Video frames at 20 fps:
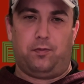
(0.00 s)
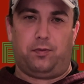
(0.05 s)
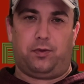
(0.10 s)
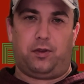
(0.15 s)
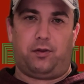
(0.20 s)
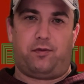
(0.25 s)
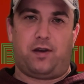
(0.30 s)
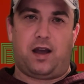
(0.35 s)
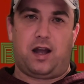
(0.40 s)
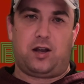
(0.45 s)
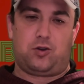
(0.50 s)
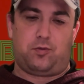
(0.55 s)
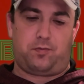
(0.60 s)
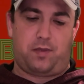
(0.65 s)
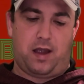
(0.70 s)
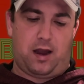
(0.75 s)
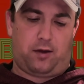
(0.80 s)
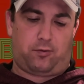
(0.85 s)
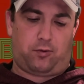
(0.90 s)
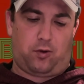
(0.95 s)
divide your
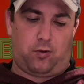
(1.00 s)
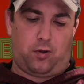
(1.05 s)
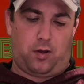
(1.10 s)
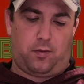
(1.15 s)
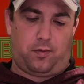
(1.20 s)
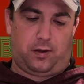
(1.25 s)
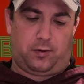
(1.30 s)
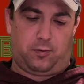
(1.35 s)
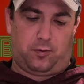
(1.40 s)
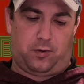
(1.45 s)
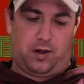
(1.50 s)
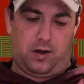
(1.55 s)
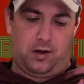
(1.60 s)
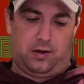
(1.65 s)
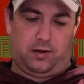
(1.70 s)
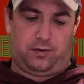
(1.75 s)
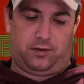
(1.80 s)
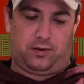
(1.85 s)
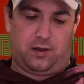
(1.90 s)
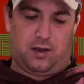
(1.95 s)
bankroll up like we're going to
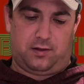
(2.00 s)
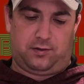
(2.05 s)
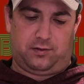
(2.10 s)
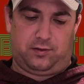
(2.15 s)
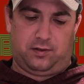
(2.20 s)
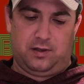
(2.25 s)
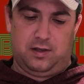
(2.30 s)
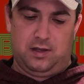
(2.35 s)
discuss,